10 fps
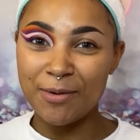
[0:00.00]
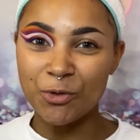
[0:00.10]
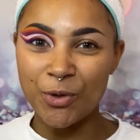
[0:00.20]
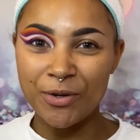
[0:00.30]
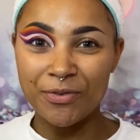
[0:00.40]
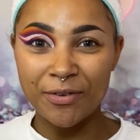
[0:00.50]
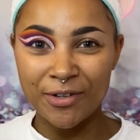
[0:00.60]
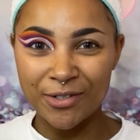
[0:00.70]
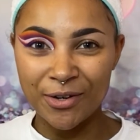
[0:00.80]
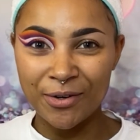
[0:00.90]
I'm 25
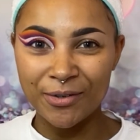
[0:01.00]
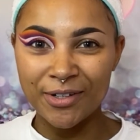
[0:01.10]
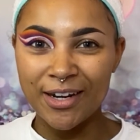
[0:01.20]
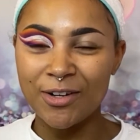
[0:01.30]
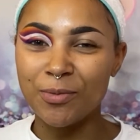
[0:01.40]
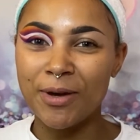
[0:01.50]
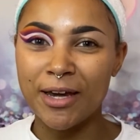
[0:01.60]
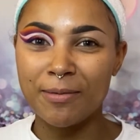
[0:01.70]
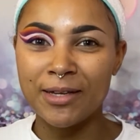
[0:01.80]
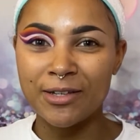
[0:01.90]
years old and I do
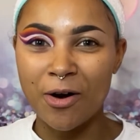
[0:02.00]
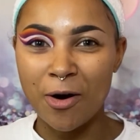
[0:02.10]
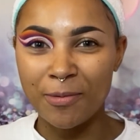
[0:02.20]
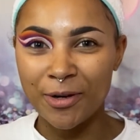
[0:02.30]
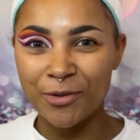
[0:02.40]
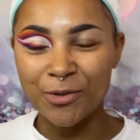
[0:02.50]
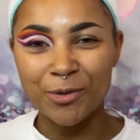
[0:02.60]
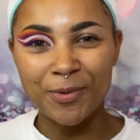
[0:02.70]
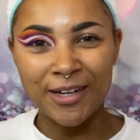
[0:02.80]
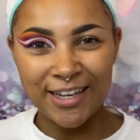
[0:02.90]
makeup as a hobby on
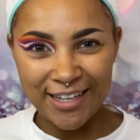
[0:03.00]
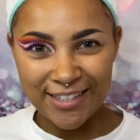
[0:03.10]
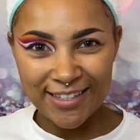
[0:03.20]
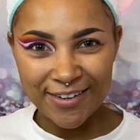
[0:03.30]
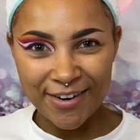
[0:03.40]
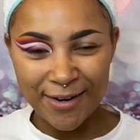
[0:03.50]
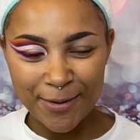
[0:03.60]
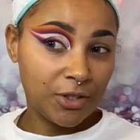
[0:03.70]
YouTube and Instagram.